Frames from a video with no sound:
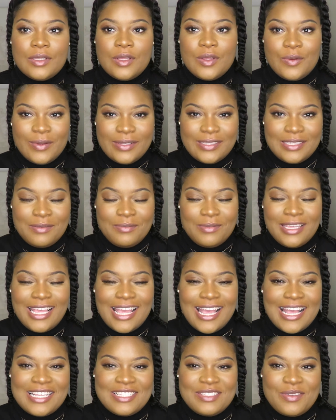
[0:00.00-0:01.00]
What's up, you
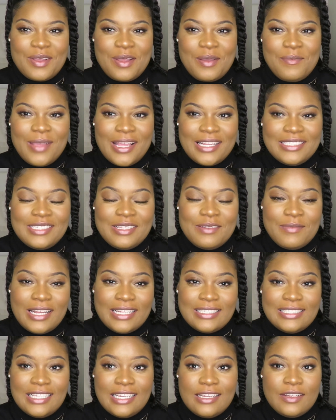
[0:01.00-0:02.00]
guys? Welcome back to my
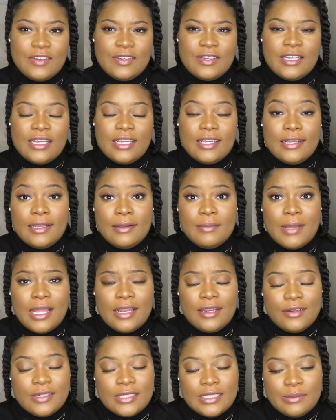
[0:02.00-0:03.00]
channel. I
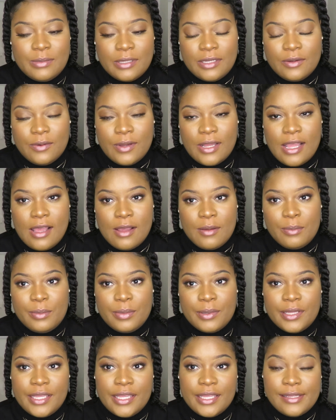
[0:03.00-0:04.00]
know it's been a while,
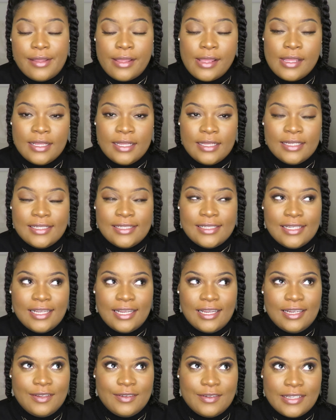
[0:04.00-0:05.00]
but
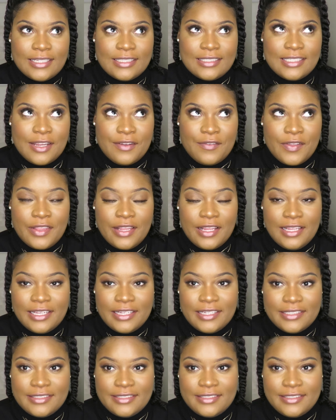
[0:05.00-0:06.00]
anyway,
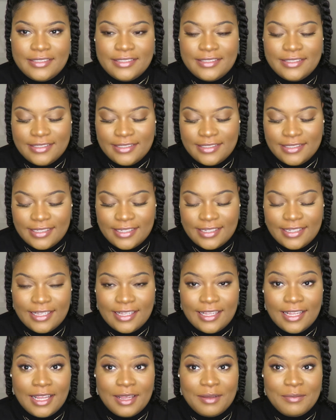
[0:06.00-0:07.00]
nevertheless,
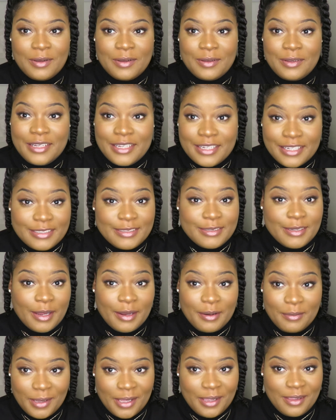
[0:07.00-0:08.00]
I'm on here
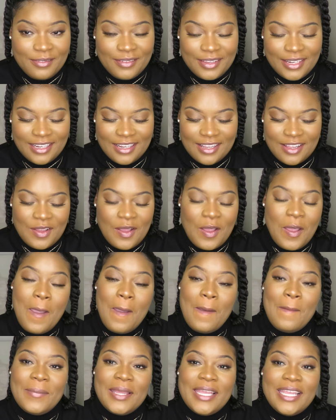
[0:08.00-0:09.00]
trying to make a video.
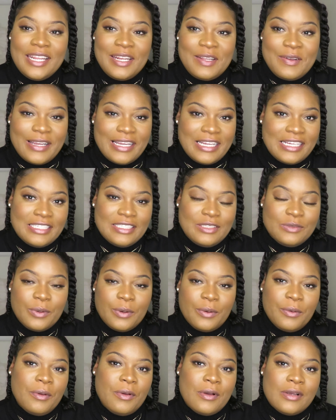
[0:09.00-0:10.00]
But anyways, what
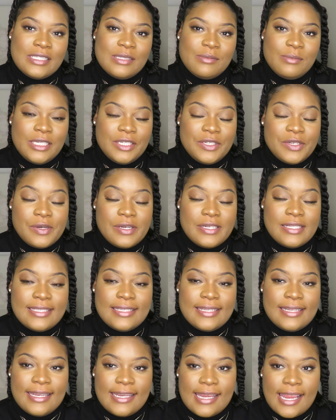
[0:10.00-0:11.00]
we're going to be doing
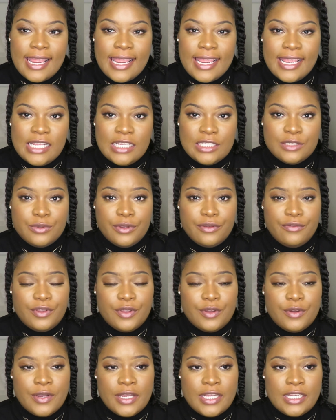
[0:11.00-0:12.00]
today is
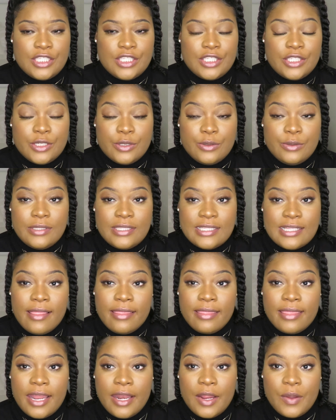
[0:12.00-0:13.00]
reviewing two
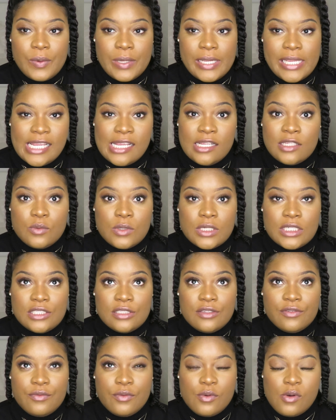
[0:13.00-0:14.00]
synthetic wigs. One is
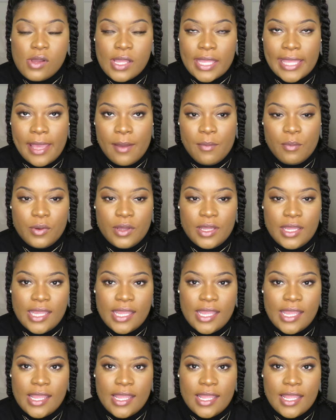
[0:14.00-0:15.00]
a full cap
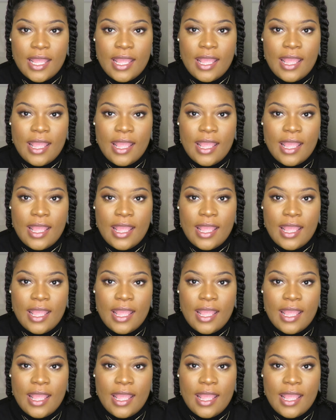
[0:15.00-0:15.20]
wig,